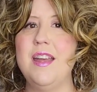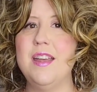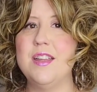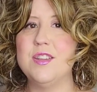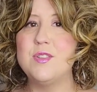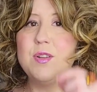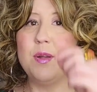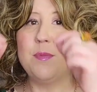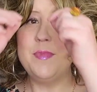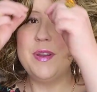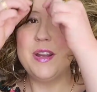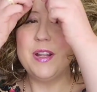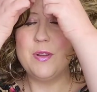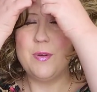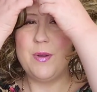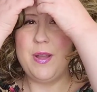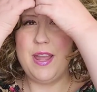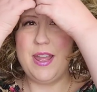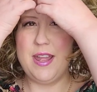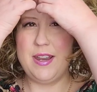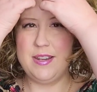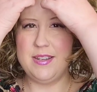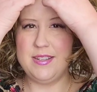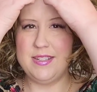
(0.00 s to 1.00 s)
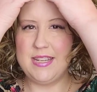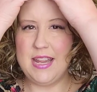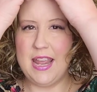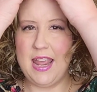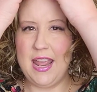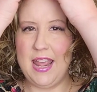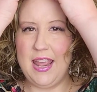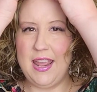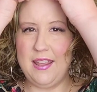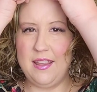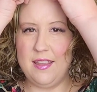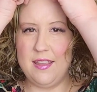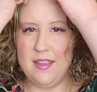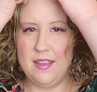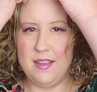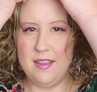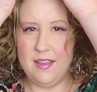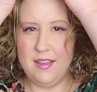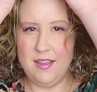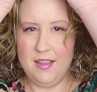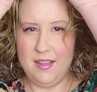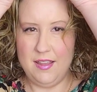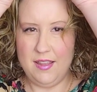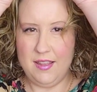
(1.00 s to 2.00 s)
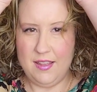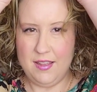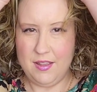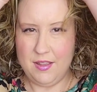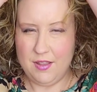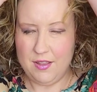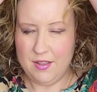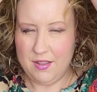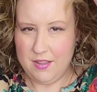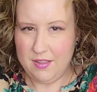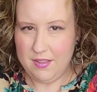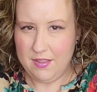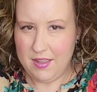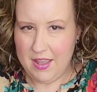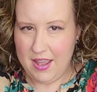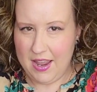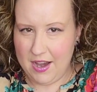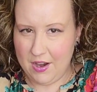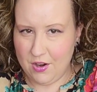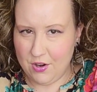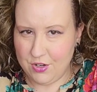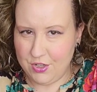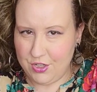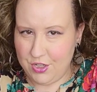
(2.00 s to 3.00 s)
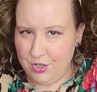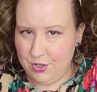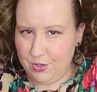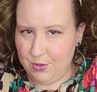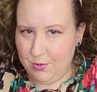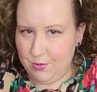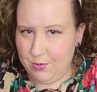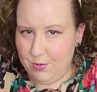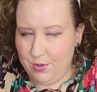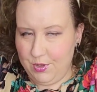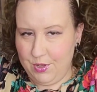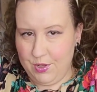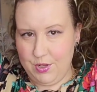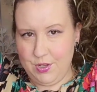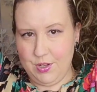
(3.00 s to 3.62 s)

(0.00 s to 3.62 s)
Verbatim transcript: So I'm gonna go ahead and take hairdo